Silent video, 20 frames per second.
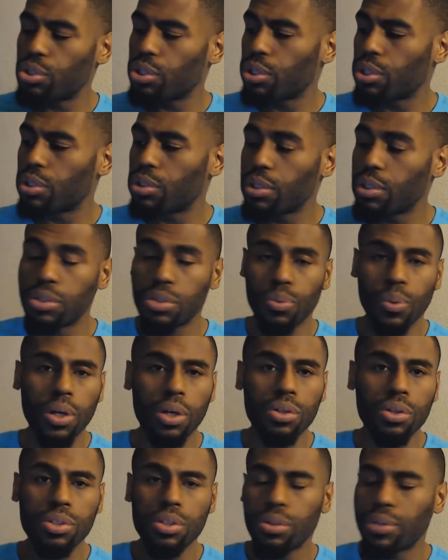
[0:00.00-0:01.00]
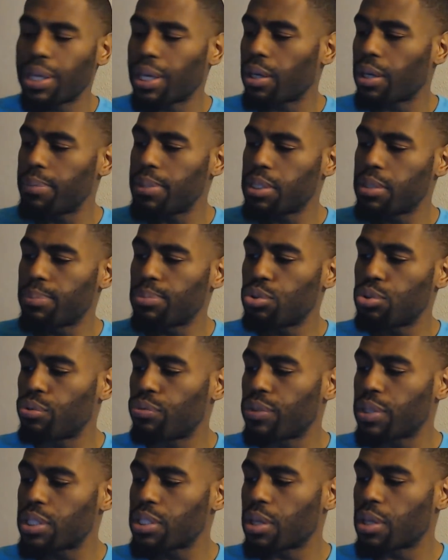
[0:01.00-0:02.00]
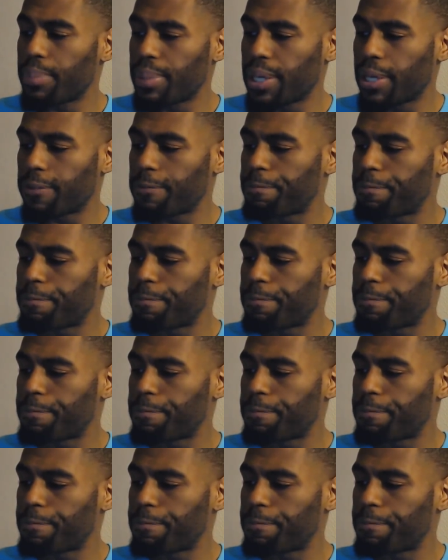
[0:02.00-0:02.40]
security as well. So that could be some truth that's coming up.